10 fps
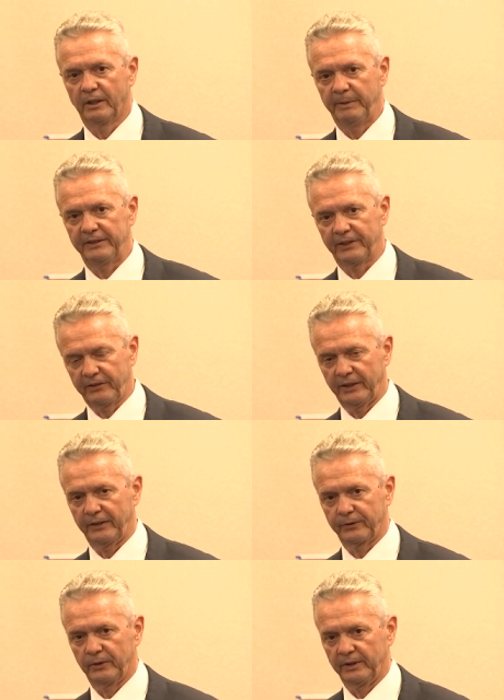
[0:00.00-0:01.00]
to be
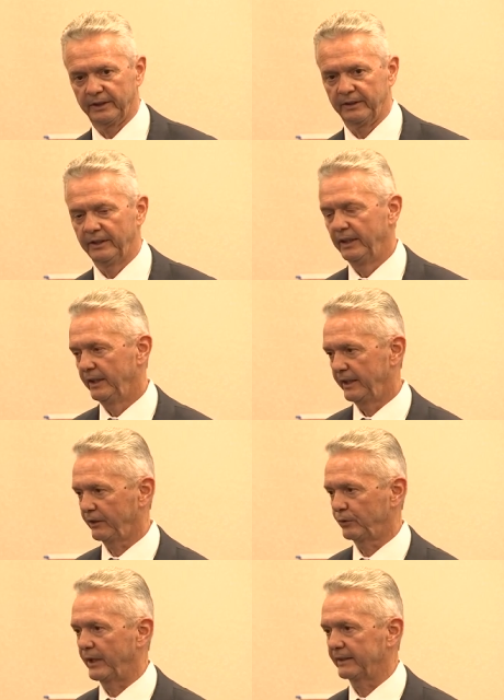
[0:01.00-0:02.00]
successful in
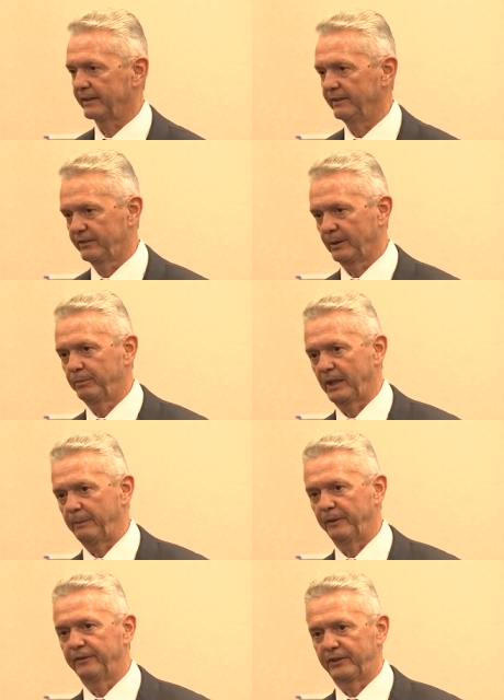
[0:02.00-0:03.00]
extracting some type of